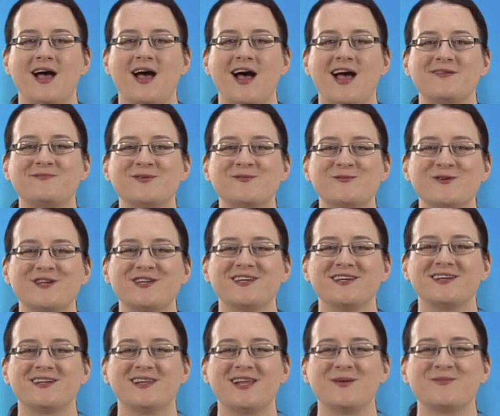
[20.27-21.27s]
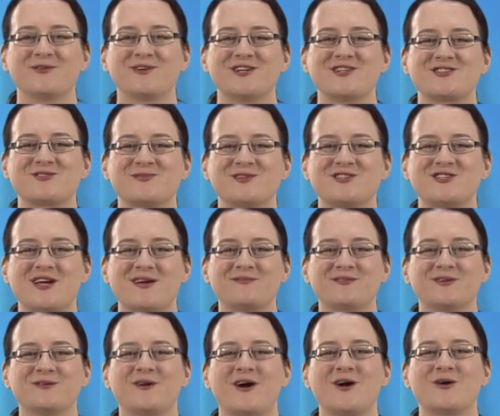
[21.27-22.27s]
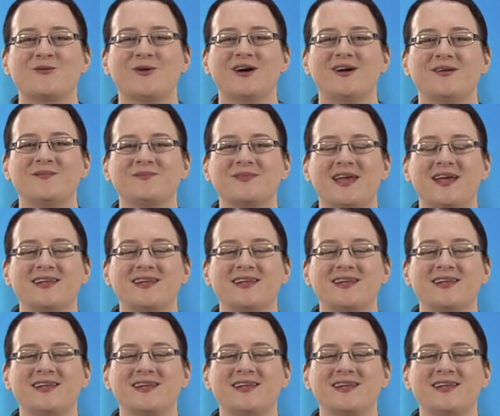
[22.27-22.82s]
I've been working in collaboration with Jeffrey Rockwell